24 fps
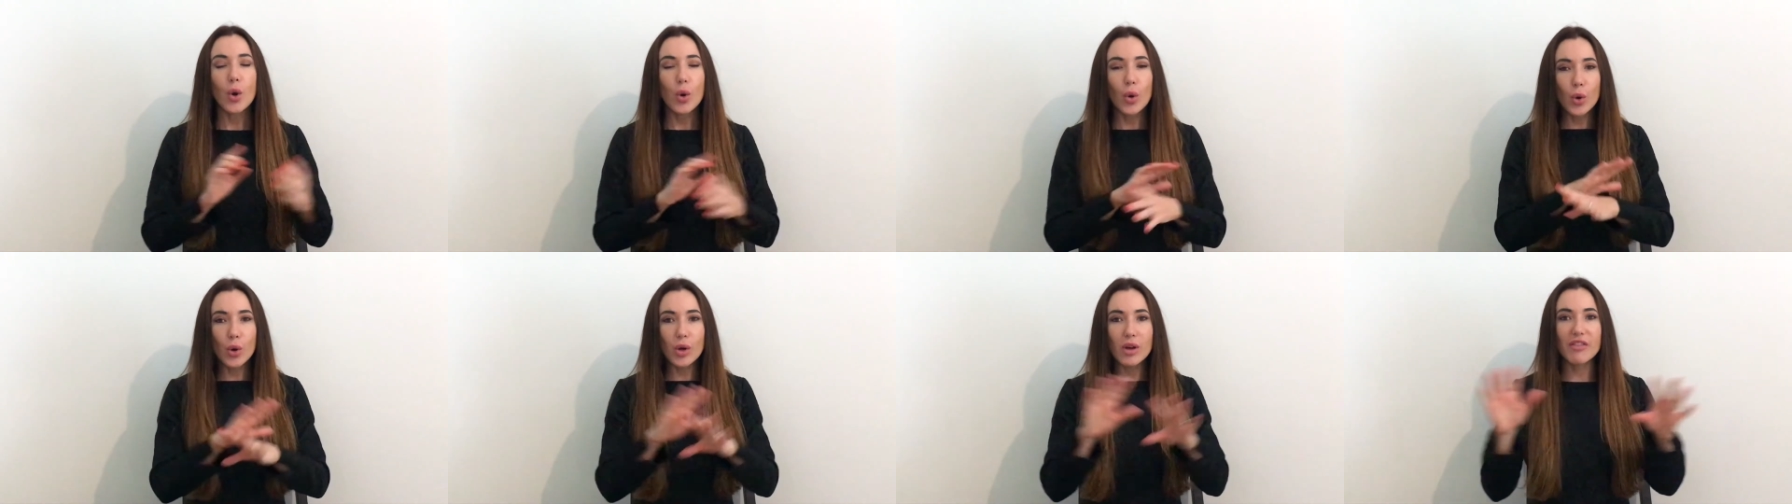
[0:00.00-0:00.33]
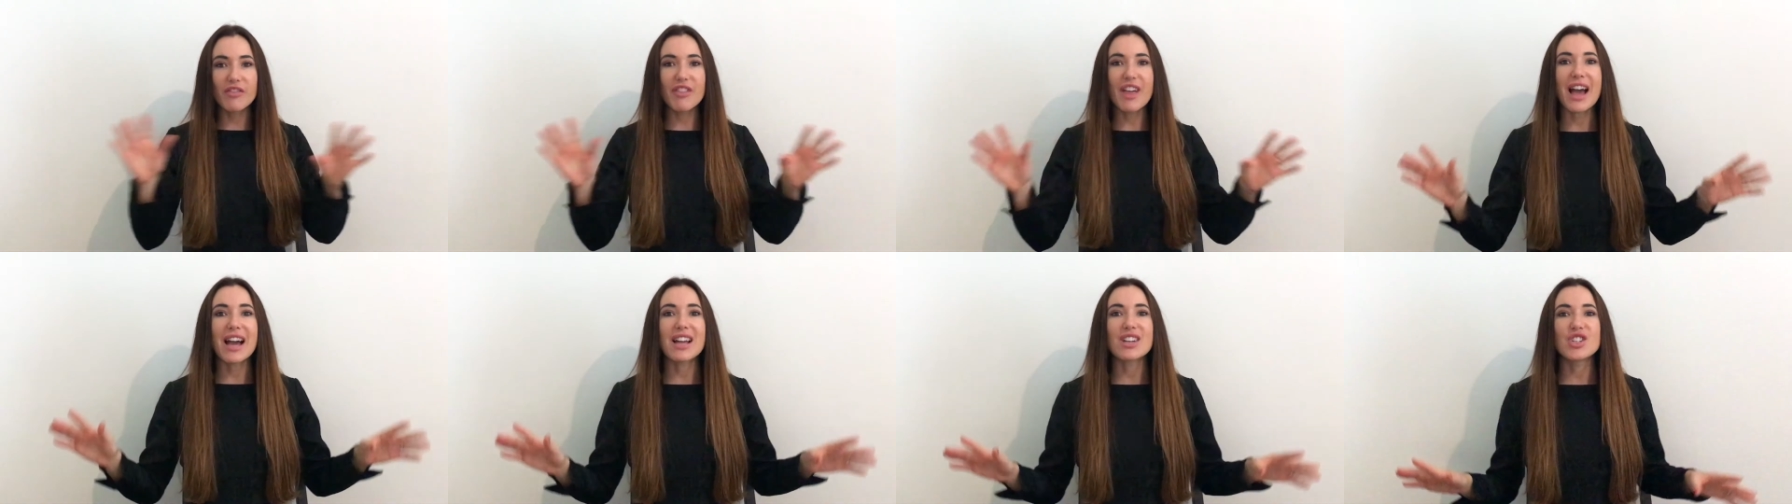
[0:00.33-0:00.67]
all
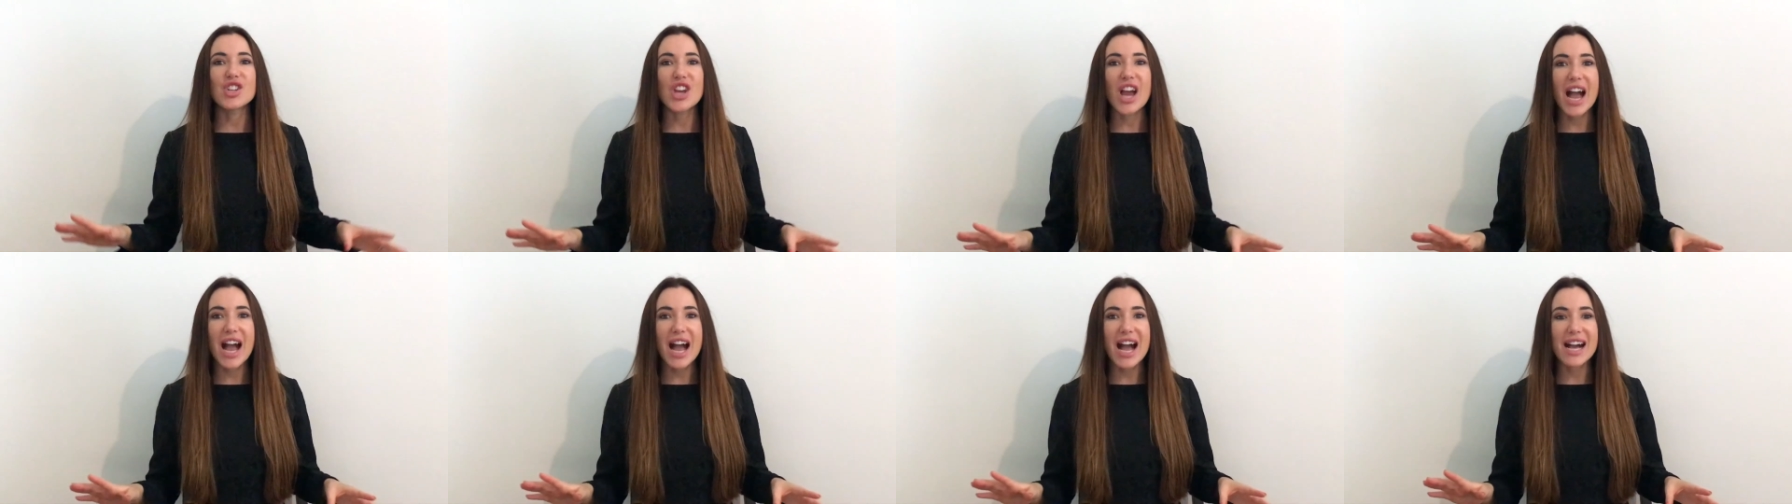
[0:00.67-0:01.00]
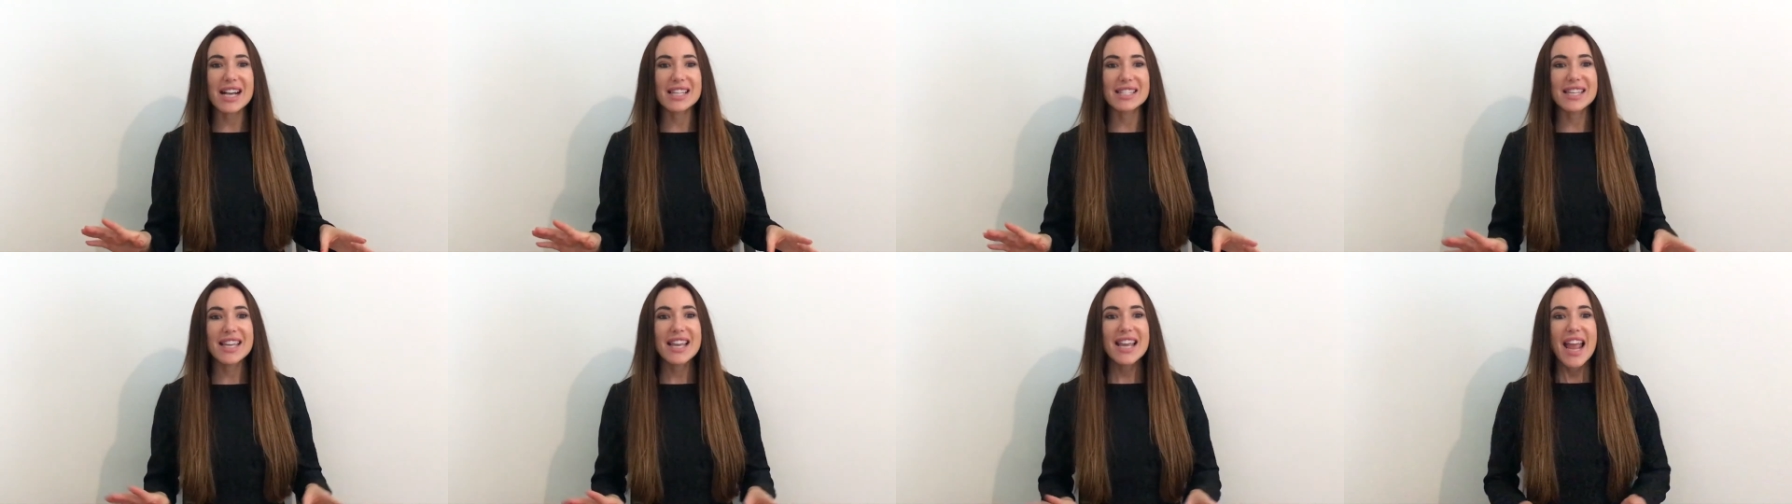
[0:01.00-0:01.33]
of that
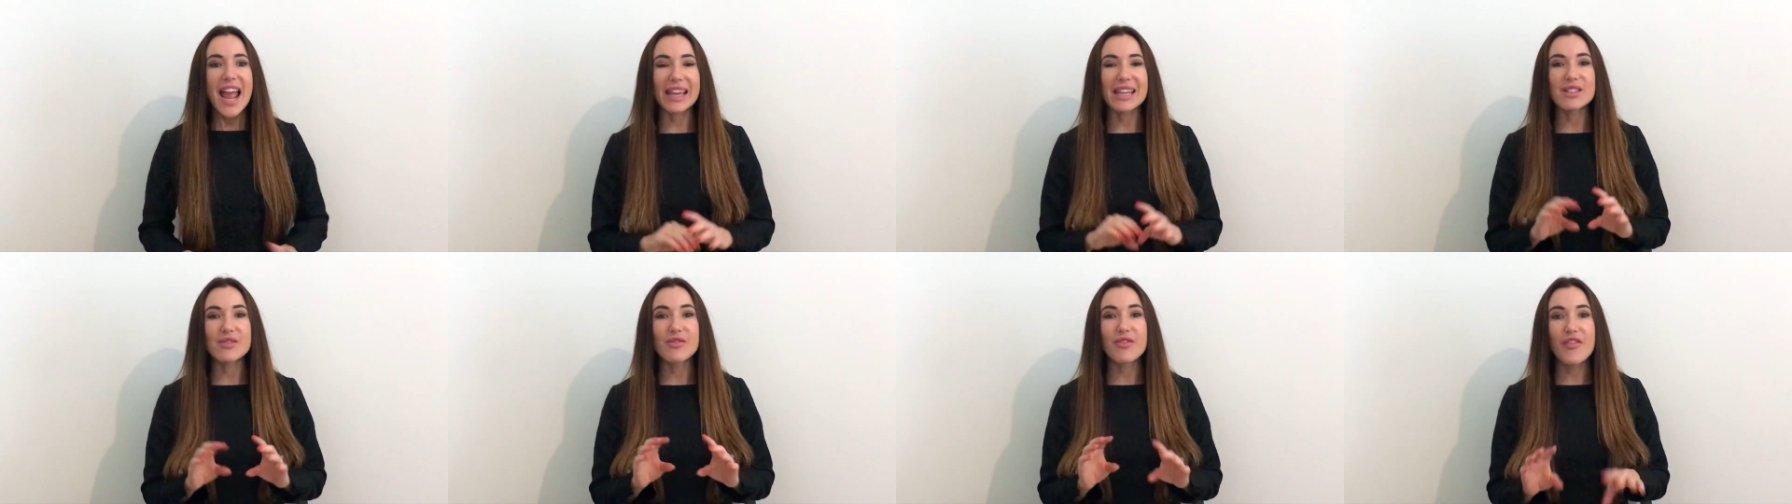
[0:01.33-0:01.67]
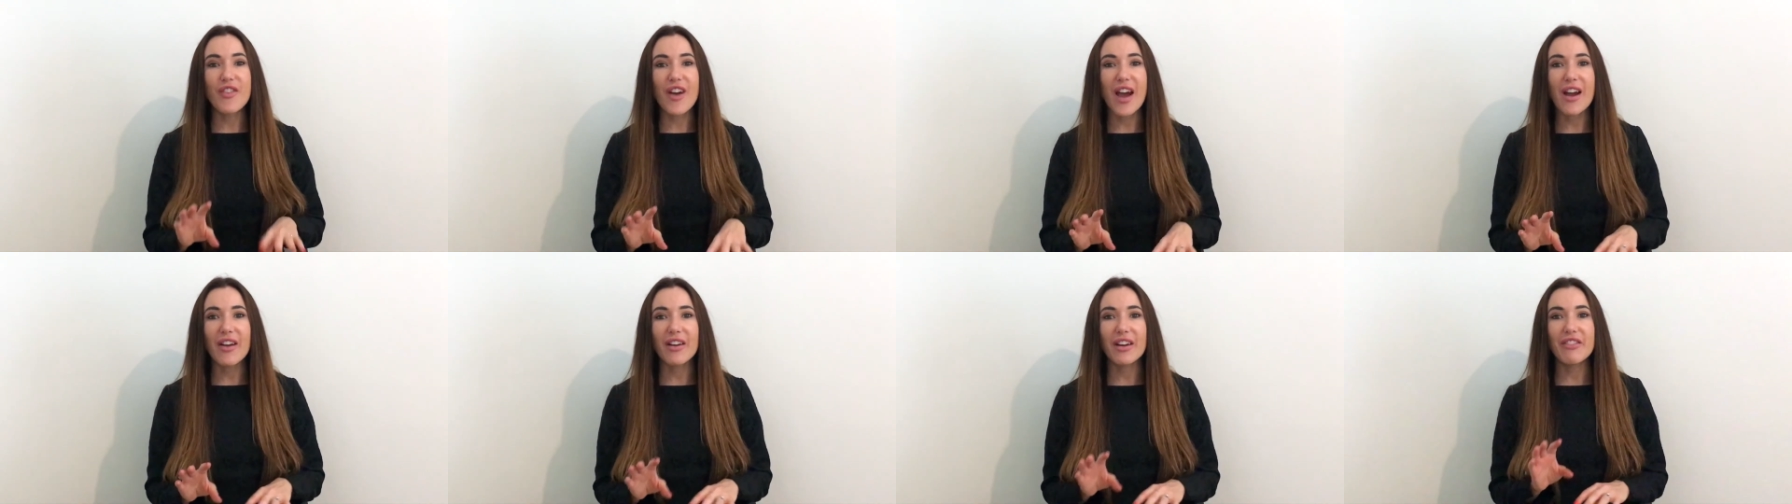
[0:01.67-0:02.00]
jazz. It's
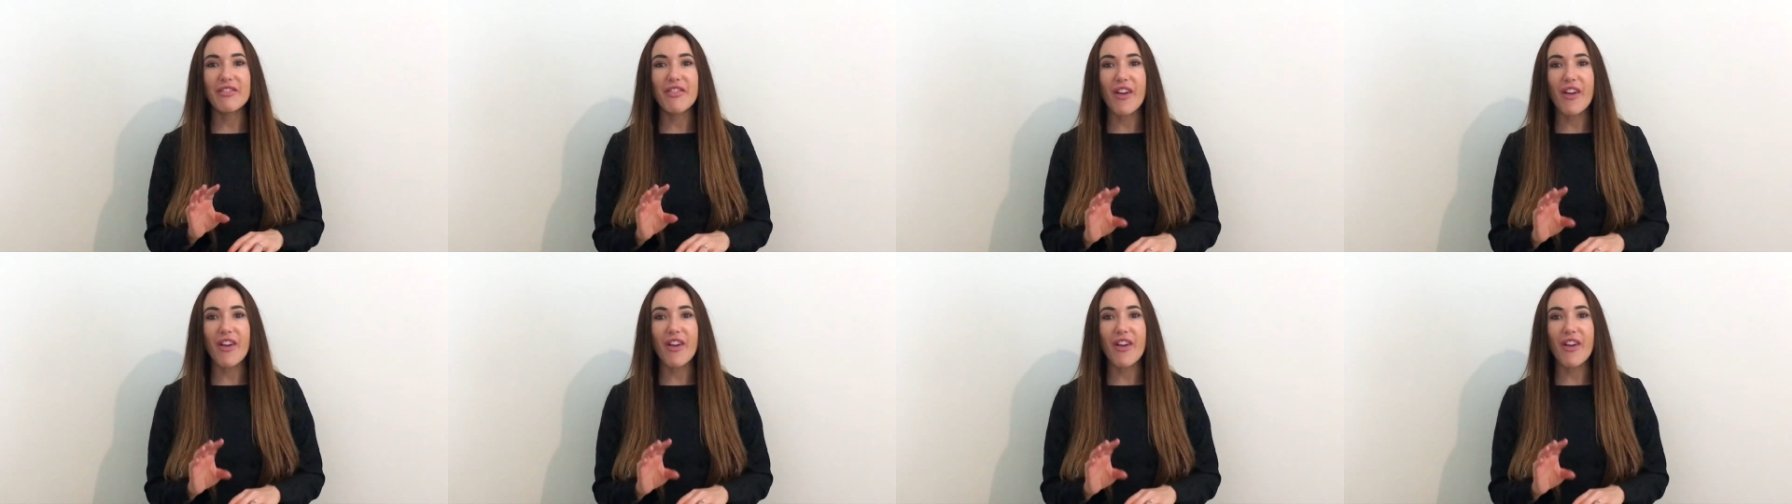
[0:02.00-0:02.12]
very,